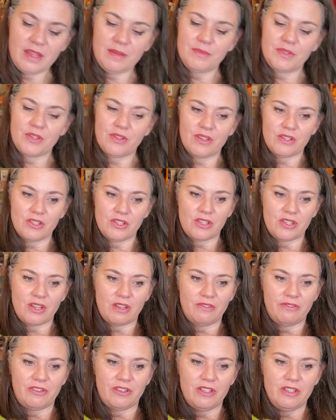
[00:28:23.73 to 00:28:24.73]
So there's
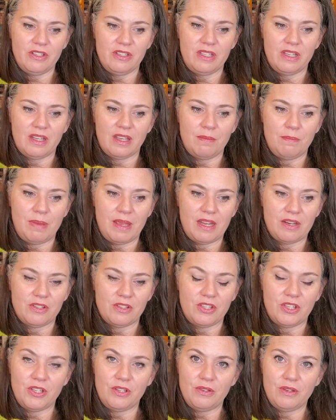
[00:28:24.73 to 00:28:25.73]
Sulfur to compare
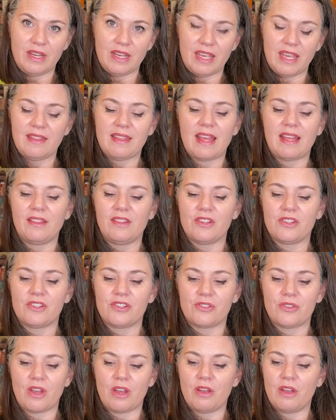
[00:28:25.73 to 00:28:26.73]
to. Again, that
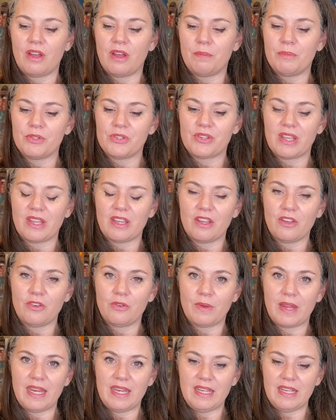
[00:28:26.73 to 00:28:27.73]
looks almost like a
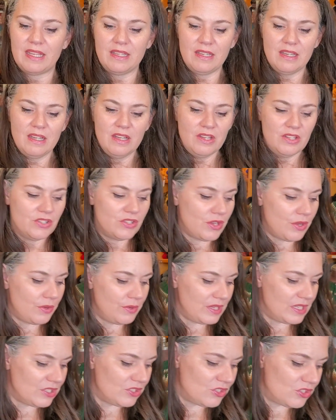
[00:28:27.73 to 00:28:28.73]
gradient. So
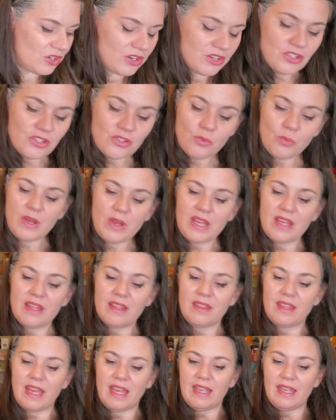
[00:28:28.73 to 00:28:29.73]
it starts
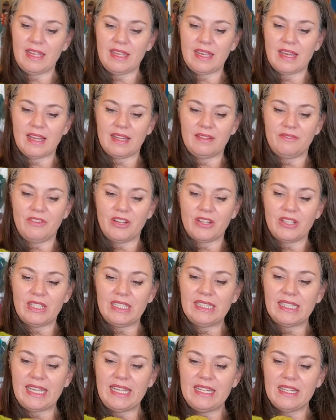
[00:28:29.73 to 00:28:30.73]
with a very
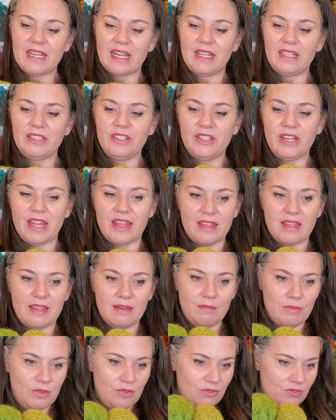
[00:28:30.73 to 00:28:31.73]
light color and
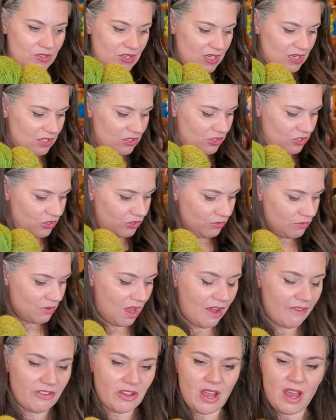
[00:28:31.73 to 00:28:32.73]
then moves into
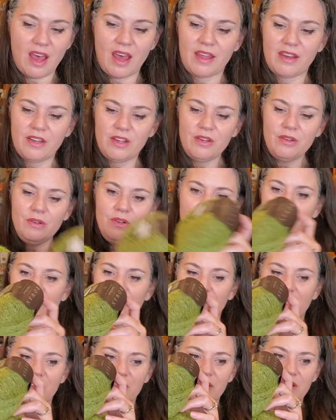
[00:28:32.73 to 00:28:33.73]
avocado.
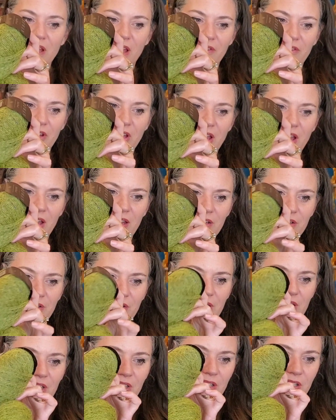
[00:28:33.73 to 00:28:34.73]
There's avocado
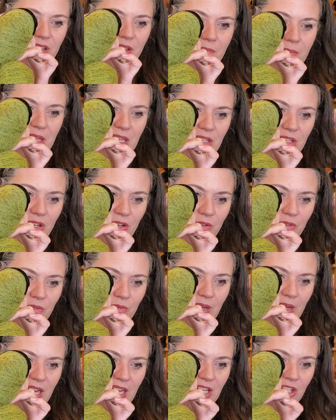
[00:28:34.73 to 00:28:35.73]
into the mid-tone
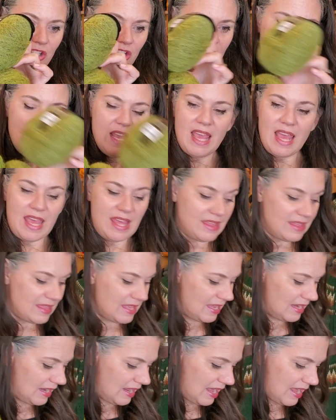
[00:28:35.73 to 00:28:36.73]
range, and
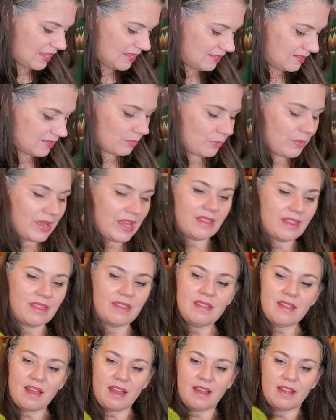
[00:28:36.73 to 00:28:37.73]
then ends with
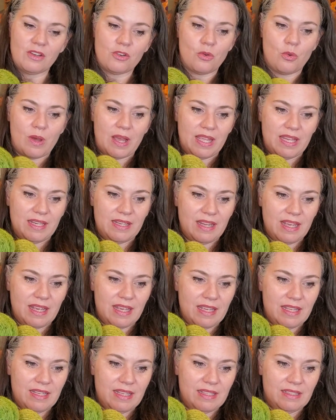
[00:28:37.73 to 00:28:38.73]
not quite
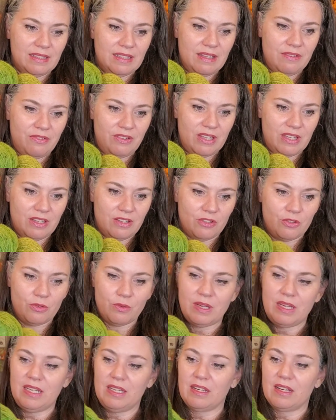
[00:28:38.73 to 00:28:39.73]
a leafy
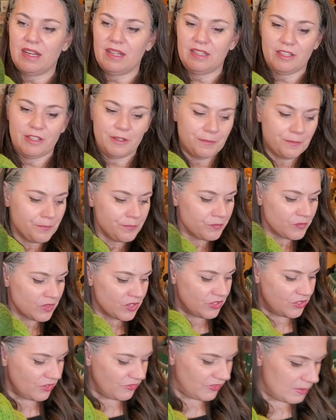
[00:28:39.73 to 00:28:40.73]
green color.
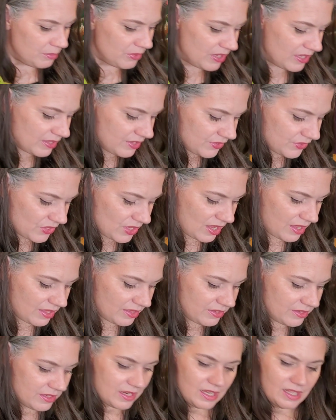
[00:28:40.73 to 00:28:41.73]
So if I bring those
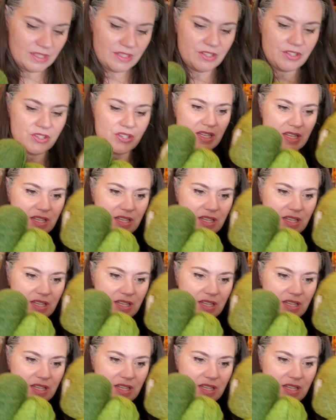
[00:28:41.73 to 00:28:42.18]
other colors